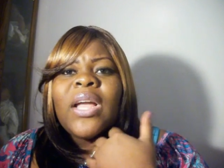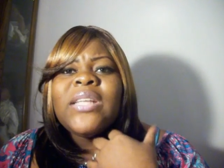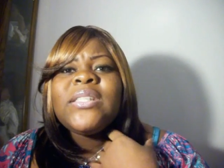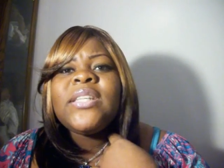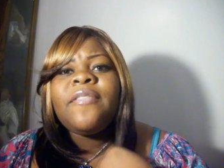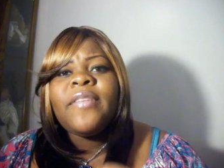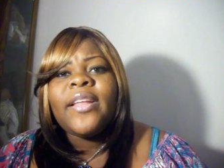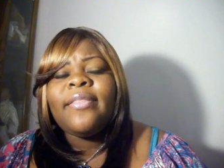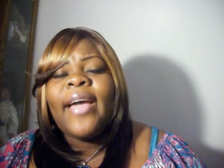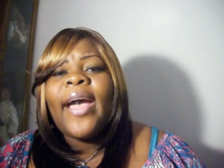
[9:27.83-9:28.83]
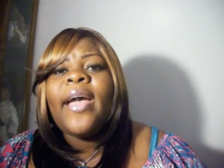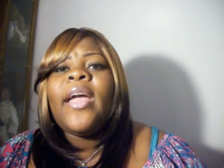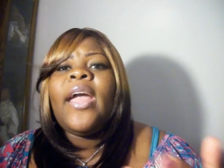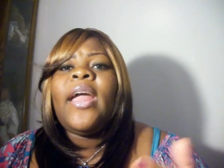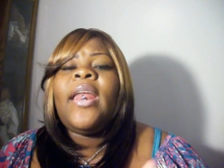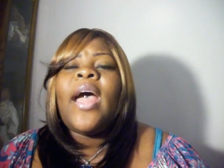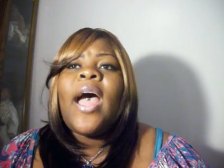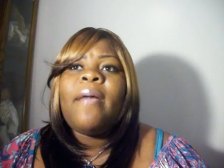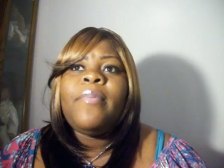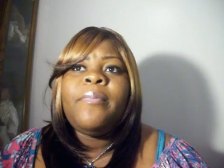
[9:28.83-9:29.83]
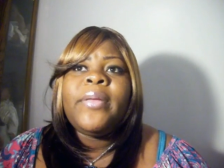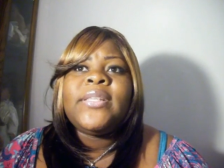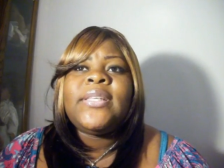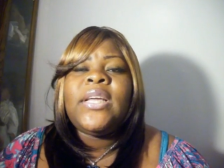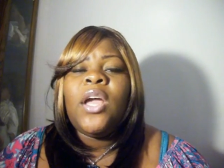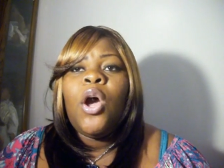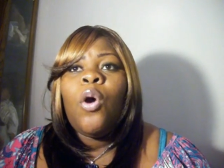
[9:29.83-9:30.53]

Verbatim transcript: and stuff like that and I've been busy